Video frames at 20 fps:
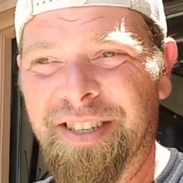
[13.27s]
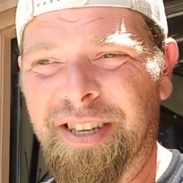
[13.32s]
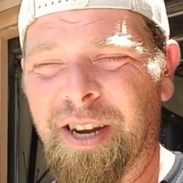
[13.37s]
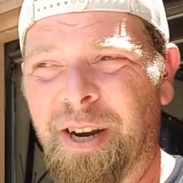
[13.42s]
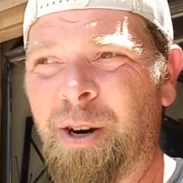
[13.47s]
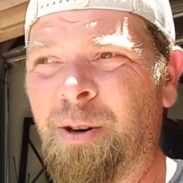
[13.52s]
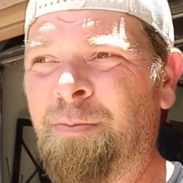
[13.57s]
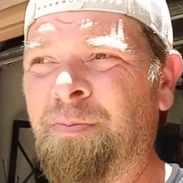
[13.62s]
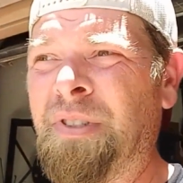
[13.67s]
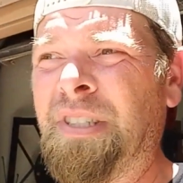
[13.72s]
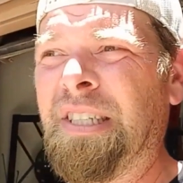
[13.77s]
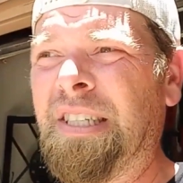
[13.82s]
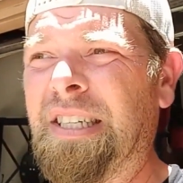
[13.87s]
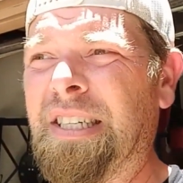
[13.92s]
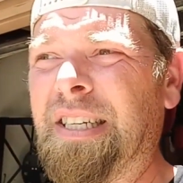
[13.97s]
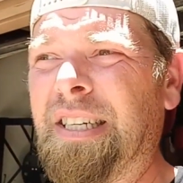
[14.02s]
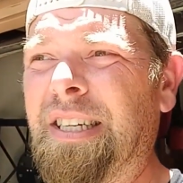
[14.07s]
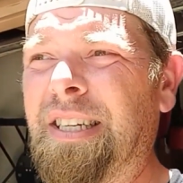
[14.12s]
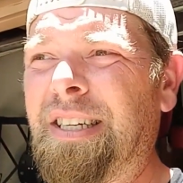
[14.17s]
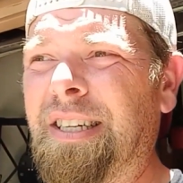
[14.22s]
so,
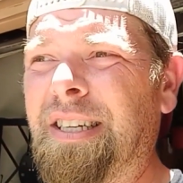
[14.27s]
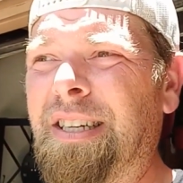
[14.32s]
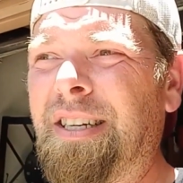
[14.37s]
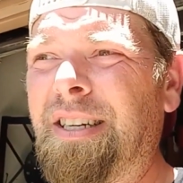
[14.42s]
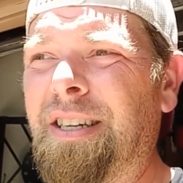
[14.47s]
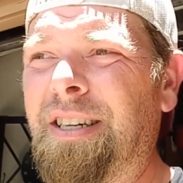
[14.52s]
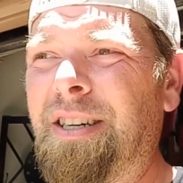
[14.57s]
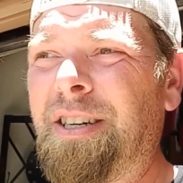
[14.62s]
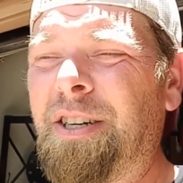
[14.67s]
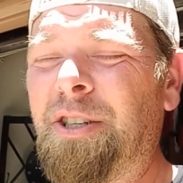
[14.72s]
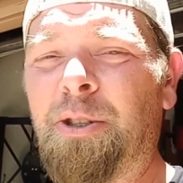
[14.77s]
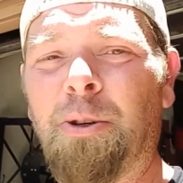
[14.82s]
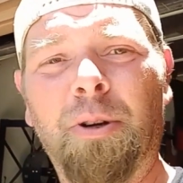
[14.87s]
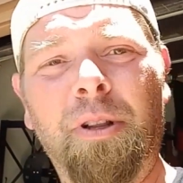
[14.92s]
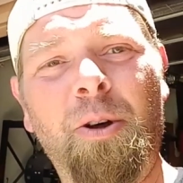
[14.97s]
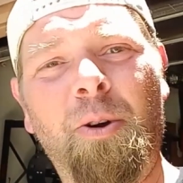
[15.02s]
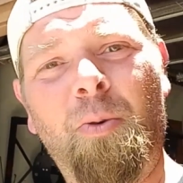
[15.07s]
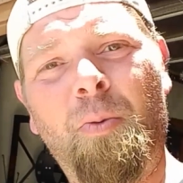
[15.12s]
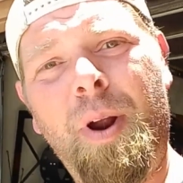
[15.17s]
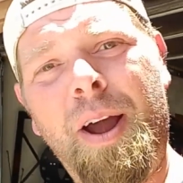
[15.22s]
do a
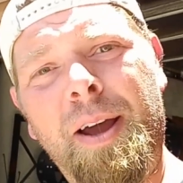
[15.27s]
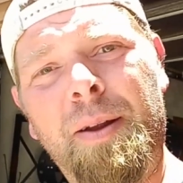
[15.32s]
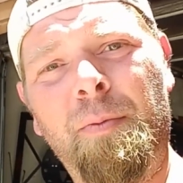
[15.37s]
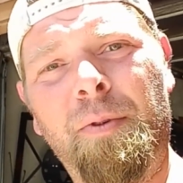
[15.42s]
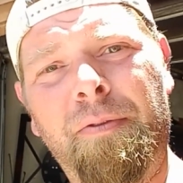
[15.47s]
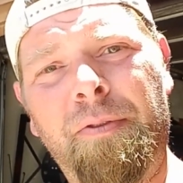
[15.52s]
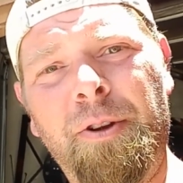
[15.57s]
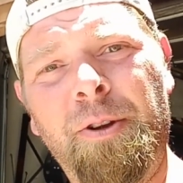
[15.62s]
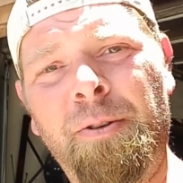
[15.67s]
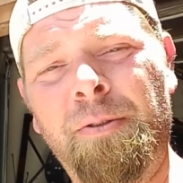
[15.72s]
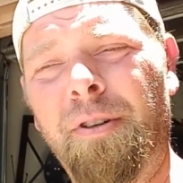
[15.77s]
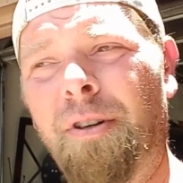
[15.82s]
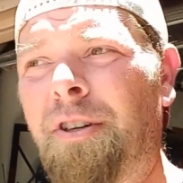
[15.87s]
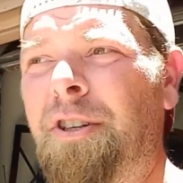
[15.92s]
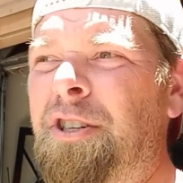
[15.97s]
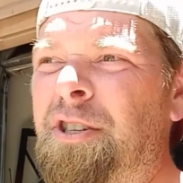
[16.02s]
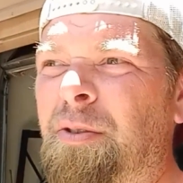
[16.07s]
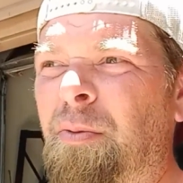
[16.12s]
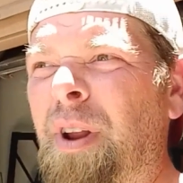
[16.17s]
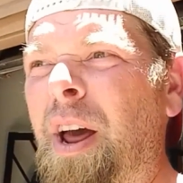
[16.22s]
little ride review, or
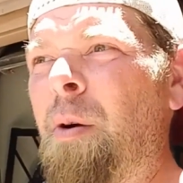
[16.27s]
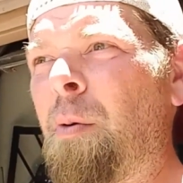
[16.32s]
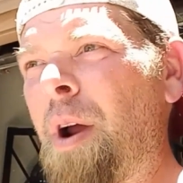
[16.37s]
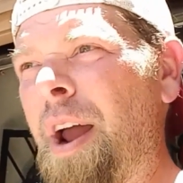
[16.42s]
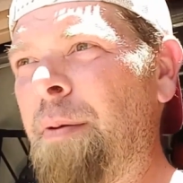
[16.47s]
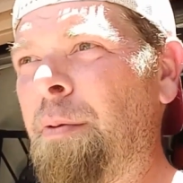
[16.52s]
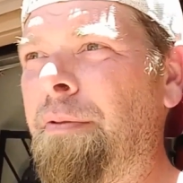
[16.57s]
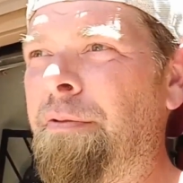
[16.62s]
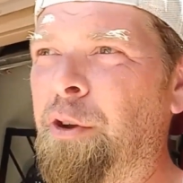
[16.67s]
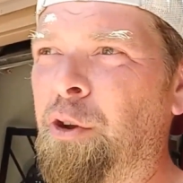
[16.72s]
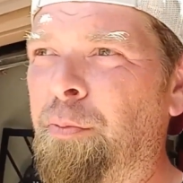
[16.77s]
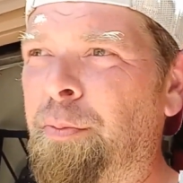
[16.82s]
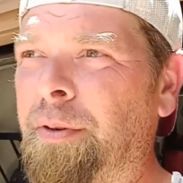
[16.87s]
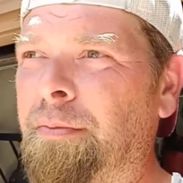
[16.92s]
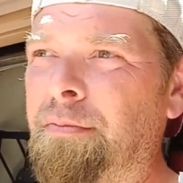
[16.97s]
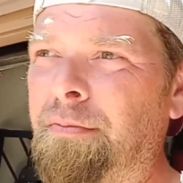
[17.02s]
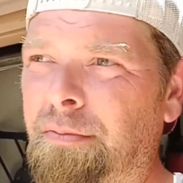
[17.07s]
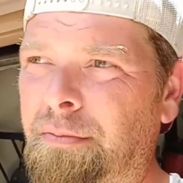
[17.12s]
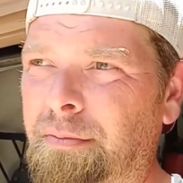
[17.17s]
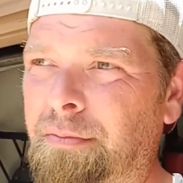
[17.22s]
just not a ride review, but
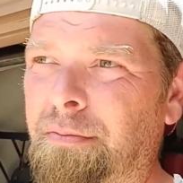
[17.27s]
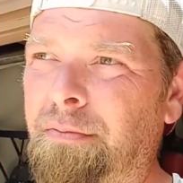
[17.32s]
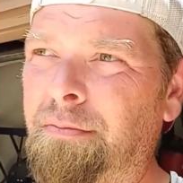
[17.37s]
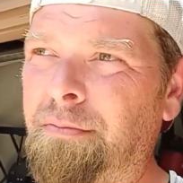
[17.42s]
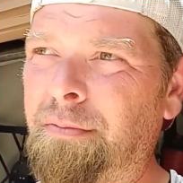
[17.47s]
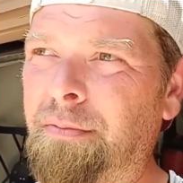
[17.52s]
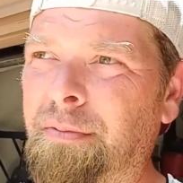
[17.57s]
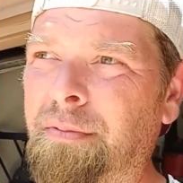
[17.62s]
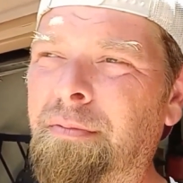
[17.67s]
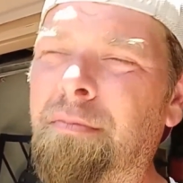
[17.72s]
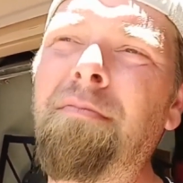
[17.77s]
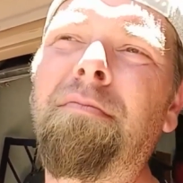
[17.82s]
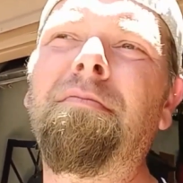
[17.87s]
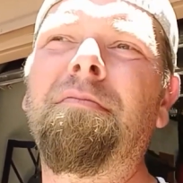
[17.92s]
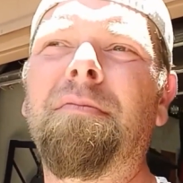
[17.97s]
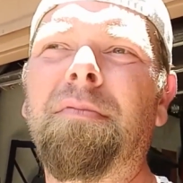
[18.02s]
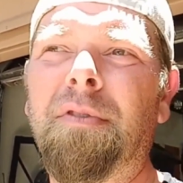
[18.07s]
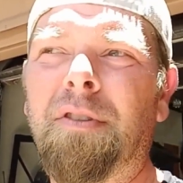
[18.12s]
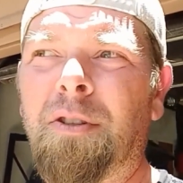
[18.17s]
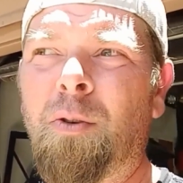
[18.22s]

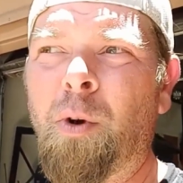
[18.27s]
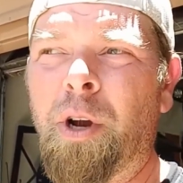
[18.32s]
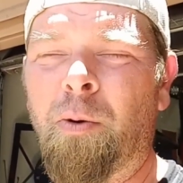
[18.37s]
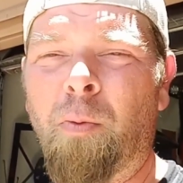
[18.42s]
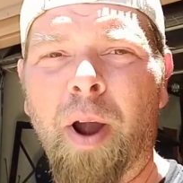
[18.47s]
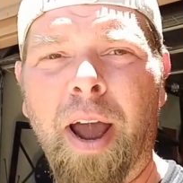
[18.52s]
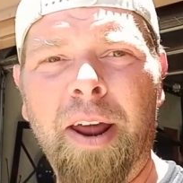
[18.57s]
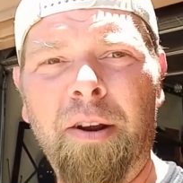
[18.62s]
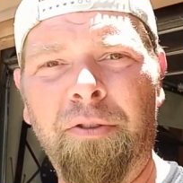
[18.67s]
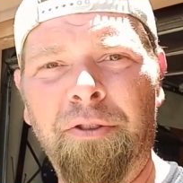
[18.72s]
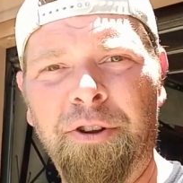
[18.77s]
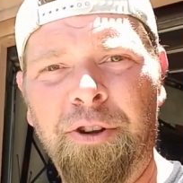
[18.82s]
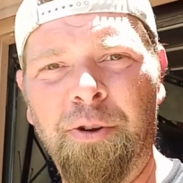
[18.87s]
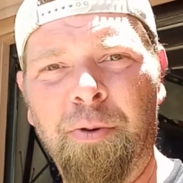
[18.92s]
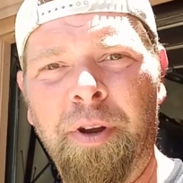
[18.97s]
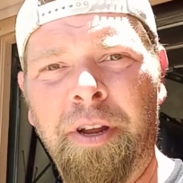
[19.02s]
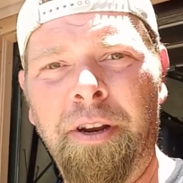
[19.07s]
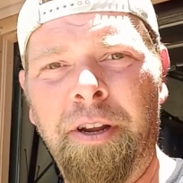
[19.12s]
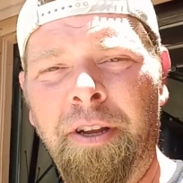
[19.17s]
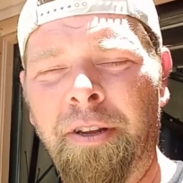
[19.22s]
quick ride on the
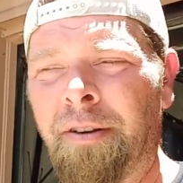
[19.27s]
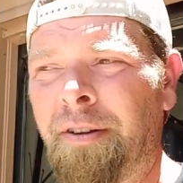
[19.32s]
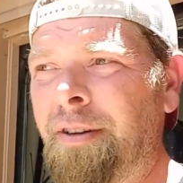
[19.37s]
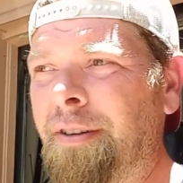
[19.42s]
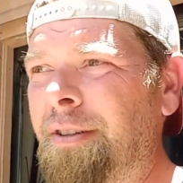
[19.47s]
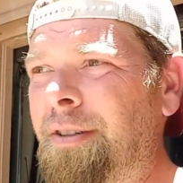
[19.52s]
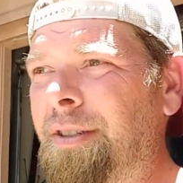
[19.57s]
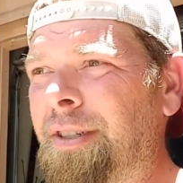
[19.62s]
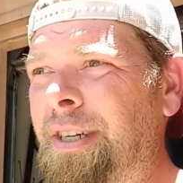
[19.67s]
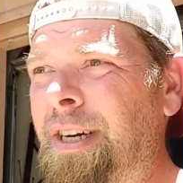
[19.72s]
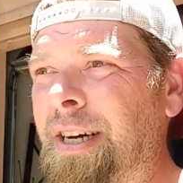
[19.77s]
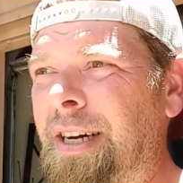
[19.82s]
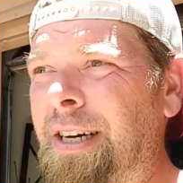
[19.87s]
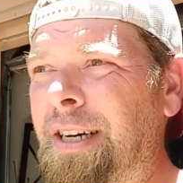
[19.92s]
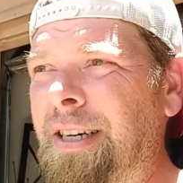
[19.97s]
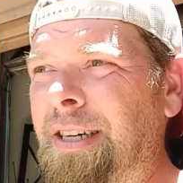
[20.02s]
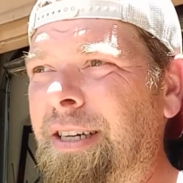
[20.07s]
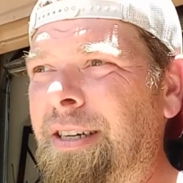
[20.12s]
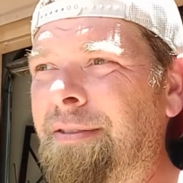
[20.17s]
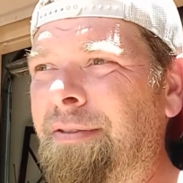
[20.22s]
new Indian.
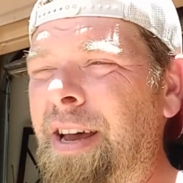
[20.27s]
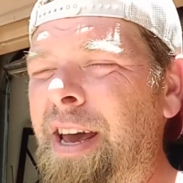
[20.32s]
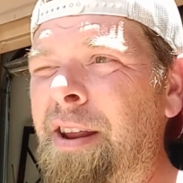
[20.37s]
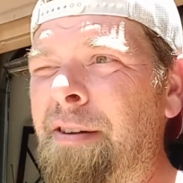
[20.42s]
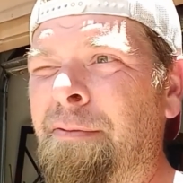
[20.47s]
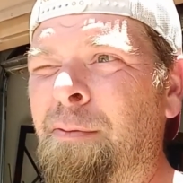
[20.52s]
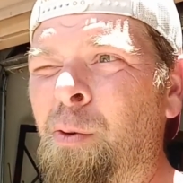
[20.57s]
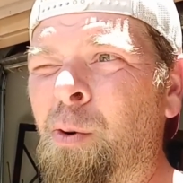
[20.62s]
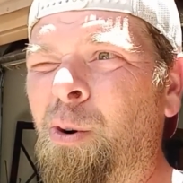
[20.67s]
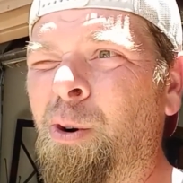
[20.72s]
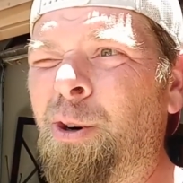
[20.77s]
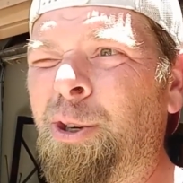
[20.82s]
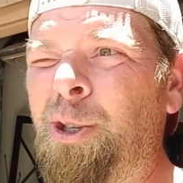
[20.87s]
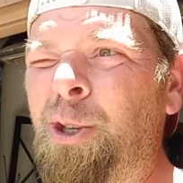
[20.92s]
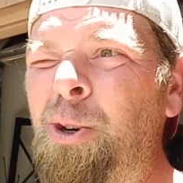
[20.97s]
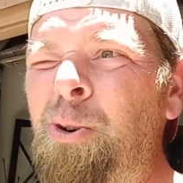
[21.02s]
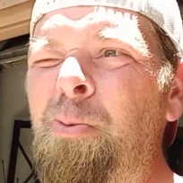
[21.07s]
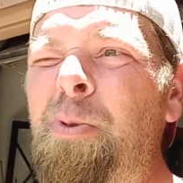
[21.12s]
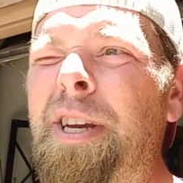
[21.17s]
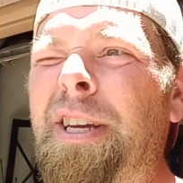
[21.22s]
Uh, I've had it for
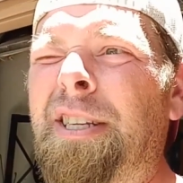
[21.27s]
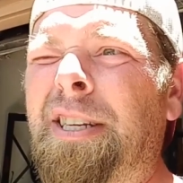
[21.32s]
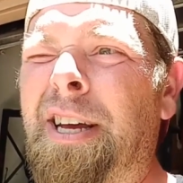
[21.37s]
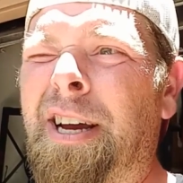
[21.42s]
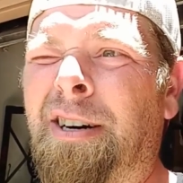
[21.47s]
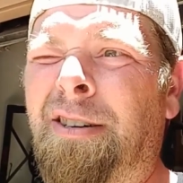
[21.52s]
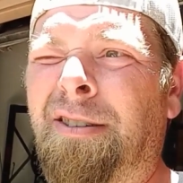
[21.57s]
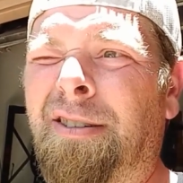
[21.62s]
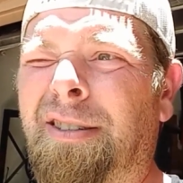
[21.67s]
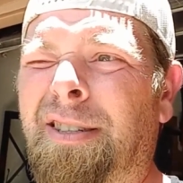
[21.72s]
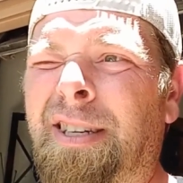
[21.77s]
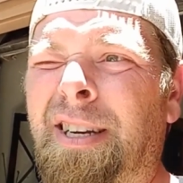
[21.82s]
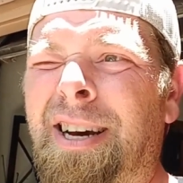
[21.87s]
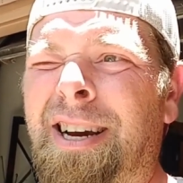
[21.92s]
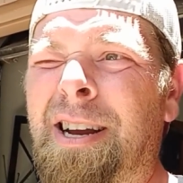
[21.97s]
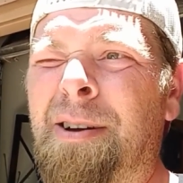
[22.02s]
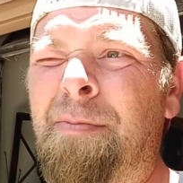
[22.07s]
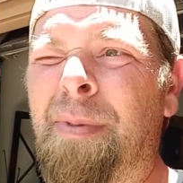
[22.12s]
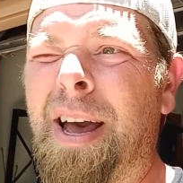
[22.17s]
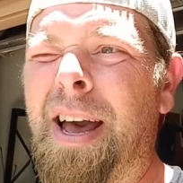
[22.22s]
two weeks now, and
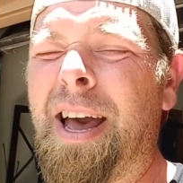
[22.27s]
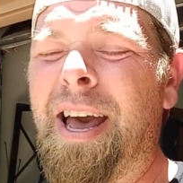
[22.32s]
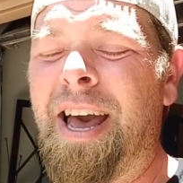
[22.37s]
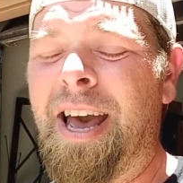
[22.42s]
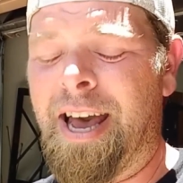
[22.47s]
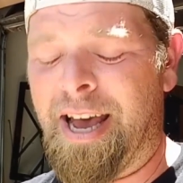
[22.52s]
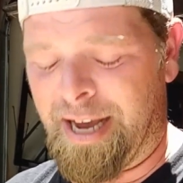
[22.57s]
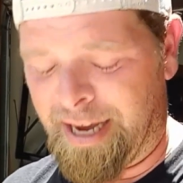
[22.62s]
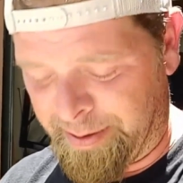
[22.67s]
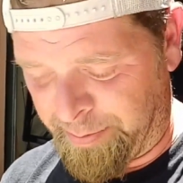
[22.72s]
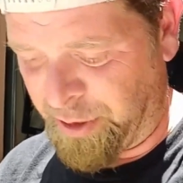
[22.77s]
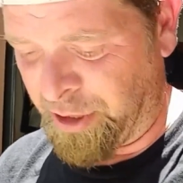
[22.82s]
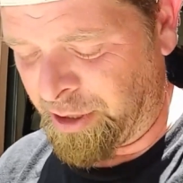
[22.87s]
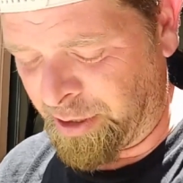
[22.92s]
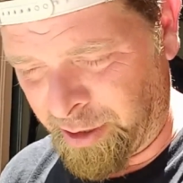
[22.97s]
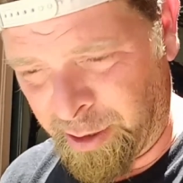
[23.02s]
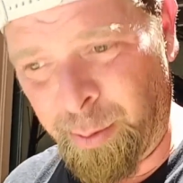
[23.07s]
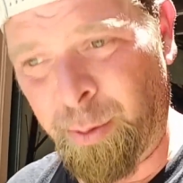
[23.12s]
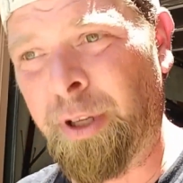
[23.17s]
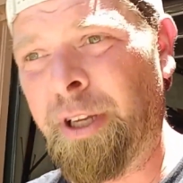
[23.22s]
I am
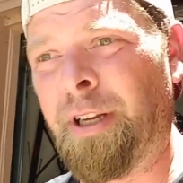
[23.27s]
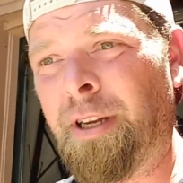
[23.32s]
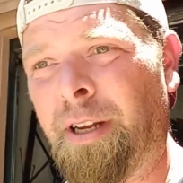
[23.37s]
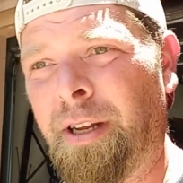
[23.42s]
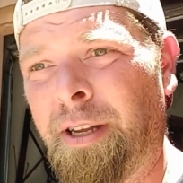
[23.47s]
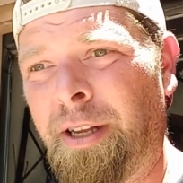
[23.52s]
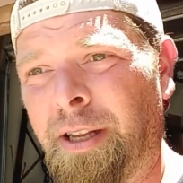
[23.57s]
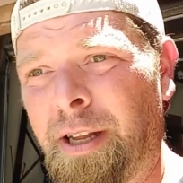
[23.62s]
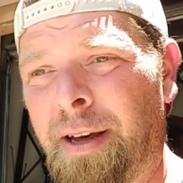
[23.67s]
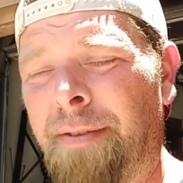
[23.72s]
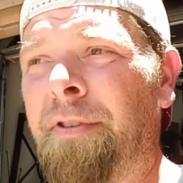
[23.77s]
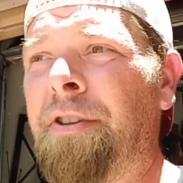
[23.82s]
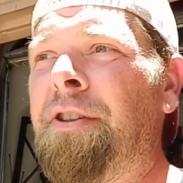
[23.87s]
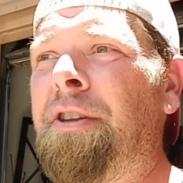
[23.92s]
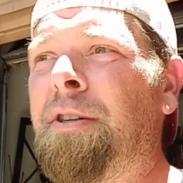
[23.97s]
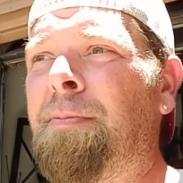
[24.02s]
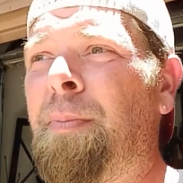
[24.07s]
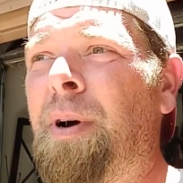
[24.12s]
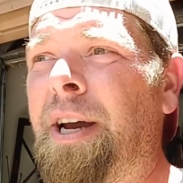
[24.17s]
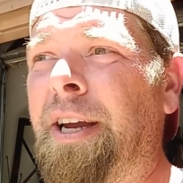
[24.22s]
absolutely loving
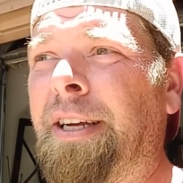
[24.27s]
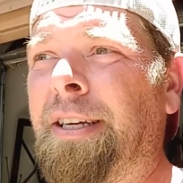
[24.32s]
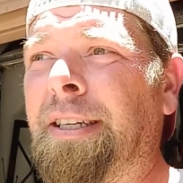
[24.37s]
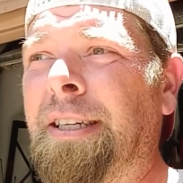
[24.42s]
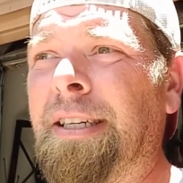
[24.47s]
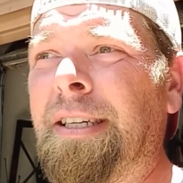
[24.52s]
this bike.